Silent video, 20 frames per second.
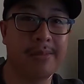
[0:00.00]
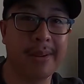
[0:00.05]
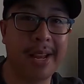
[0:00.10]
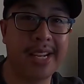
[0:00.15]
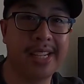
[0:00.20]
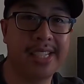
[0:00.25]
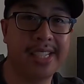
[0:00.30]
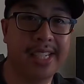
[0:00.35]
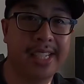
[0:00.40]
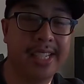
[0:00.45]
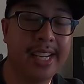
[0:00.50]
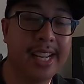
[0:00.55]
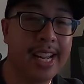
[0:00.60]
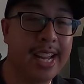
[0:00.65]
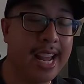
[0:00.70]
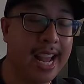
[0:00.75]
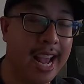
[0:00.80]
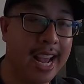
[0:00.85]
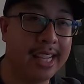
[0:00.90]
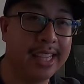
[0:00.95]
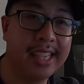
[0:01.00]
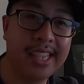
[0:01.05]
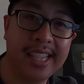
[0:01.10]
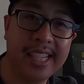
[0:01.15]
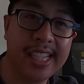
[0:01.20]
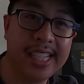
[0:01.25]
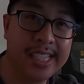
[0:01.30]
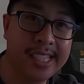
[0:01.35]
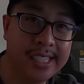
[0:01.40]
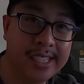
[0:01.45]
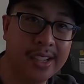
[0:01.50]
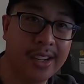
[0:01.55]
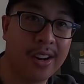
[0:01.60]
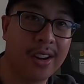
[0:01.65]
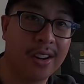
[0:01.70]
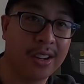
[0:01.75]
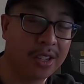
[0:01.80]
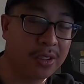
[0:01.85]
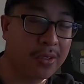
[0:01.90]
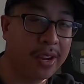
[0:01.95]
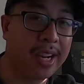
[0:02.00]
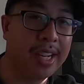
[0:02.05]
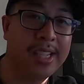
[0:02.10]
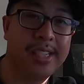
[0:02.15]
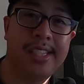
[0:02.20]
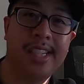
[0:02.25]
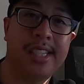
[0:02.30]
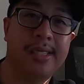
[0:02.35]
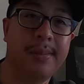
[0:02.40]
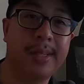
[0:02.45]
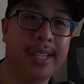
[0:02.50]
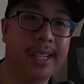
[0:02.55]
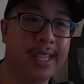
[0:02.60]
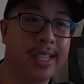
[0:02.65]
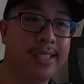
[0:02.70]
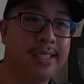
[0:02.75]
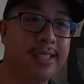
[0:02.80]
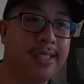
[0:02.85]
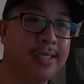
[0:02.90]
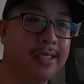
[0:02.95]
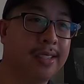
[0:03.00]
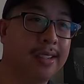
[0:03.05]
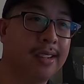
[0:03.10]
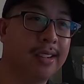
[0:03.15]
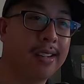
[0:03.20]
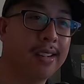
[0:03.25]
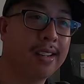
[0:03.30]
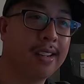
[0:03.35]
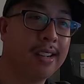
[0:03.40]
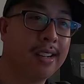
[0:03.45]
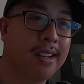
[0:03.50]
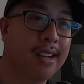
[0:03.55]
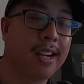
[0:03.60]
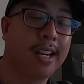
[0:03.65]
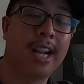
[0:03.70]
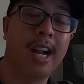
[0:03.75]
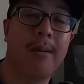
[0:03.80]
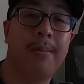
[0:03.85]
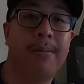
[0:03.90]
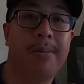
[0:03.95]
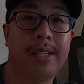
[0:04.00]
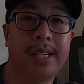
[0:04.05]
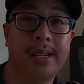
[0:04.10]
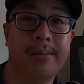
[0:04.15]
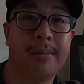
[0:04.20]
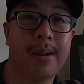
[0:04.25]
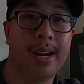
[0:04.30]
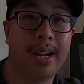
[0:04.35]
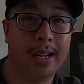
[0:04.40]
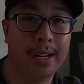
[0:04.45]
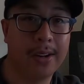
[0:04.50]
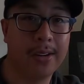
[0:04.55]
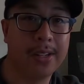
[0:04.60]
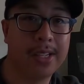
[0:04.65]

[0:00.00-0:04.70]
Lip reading: suspension, and these are great just because these are accompanied by